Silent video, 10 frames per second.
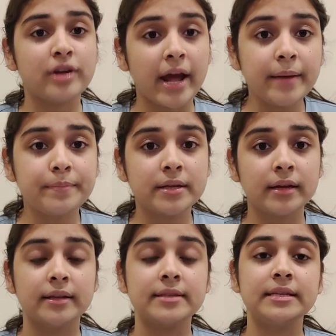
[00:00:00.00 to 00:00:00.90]
types,
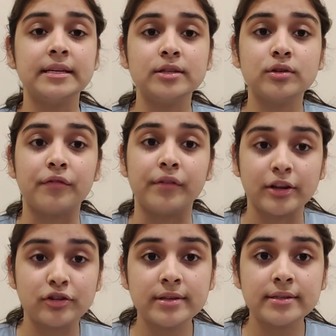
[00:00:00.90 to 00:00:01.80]
the series of
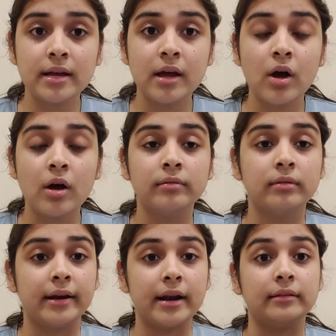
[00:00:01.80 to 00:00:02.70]
nudges,
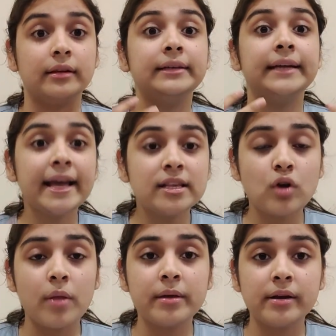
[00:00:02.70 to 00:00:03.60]
the text
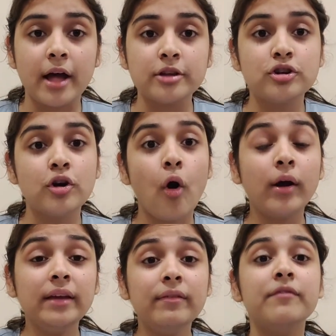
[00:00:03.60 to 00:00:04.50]
on the nudge, or
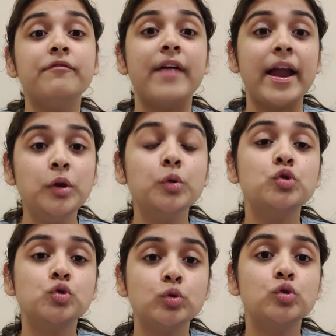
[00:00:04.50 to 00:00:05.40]
even when you
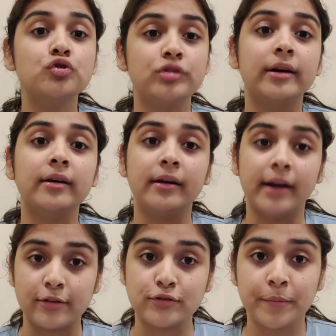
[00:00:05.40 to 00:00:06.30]
choose to trigger a
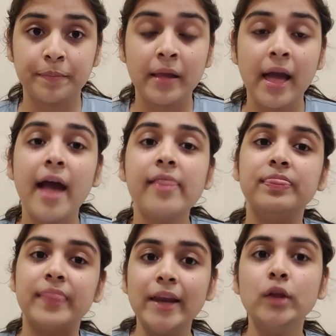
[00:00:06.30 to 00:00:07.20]
nudge.
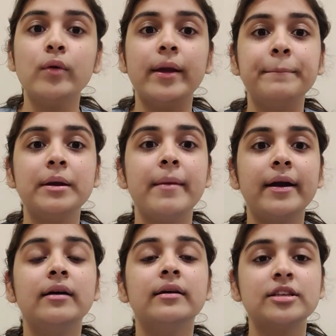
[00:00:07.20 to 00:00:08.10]
And then you
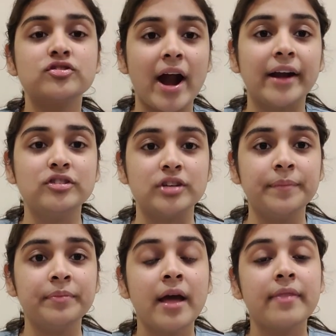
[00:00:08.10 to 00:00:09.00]
implement the strategy
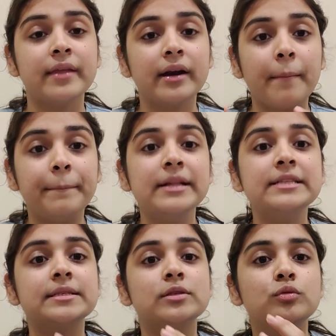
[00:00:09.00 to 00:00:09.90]
that
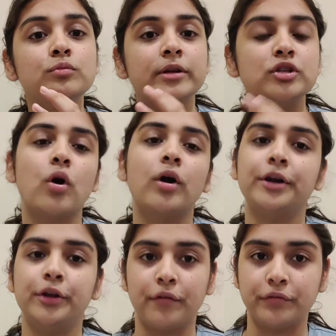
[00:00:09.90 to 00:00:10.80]
appeals to
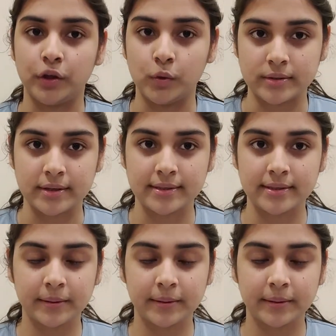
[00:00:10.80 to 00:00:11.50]
majority of the users.